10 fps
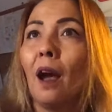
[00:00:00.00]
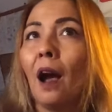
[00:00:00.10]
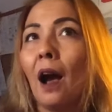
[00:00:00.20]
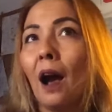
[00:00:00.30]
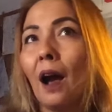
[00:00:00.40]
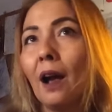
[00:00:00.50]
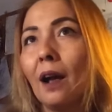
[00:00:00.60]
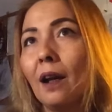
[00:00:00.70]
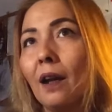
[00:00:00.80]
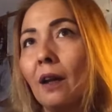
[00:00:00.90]

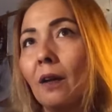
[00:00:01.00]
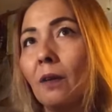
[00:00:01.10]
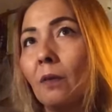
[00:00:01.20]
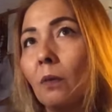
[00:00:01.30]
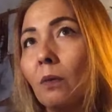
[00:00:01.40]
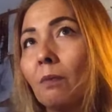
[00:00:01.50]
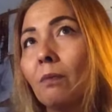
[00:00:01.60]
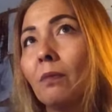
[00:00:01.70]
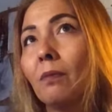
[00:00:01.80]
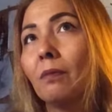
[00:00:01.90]
I
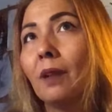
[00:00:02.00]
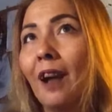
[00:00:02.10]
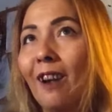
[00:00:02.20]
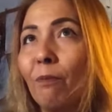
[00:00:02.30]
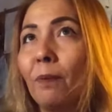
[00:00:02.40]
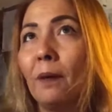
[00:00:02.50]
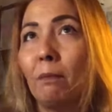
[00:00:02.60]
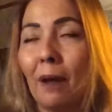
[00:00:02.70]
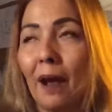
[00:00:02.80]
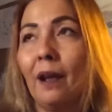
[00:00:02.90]
have
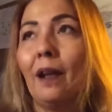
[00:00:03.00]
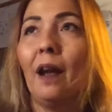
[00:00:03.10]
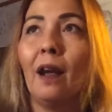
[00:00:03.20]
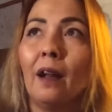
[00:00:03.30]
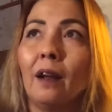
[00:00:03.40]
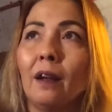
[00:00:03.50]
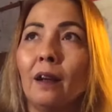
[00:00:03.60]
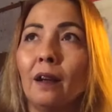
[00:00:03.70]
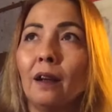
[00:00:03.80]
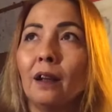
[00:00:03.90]
been mad,
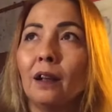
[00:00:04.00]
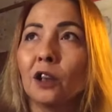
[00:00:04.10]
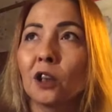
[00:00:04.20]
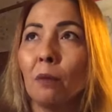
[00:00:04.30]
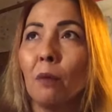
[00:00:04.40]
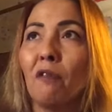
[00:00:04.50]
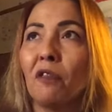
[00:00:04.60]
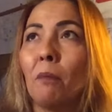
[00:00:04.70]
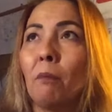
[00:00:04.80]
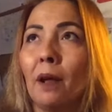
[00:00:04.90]
and some of
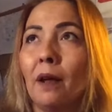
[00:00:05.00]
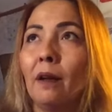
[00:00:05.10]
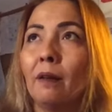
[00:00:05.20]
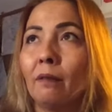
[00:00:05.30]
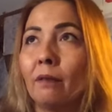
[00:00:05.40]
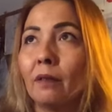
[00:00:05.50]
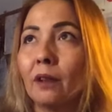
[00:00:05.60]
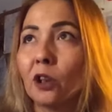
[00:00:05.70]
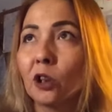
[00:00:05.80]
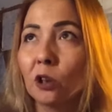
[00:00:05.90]
the men,
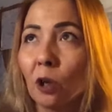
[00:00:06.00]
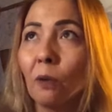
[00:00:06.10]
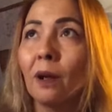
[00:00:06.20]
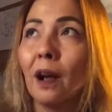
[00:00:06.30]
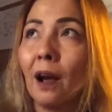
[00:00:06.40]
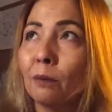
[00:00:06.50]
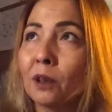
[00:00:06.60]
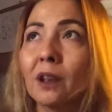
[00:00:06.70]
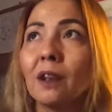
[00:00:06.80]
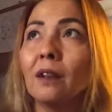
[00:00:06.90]
sorry I'm
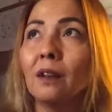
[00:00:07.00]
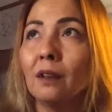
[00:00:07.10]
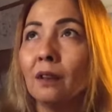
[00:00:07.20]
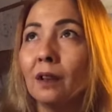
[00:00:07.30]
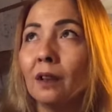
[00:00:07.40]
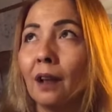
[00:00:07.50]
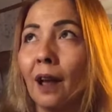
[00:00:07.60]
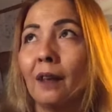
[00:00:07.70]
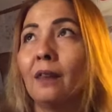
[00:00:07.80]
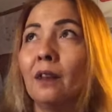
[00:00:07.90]
saying it
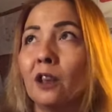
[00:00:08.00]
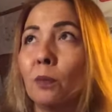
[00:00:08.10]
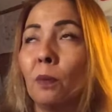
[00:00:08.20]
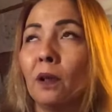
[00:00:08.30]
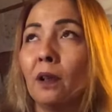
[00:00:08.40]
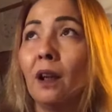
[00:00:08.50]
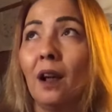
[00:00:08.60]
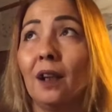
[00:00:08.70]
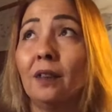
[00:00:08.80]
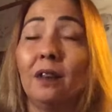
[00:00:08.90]
like this, but
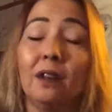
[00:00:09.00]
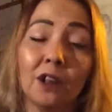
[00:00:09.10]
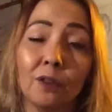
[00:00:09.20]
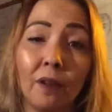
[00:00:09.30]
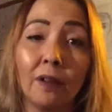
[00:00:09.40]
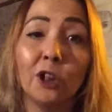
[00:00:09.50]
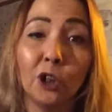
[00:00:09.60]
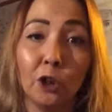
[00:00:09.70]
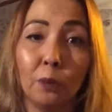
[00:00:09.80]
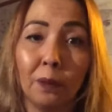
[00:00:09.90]
I think it's very
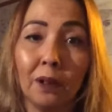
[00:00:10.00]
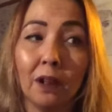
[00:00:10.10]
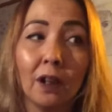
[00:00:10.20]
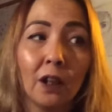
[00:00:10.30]
stupid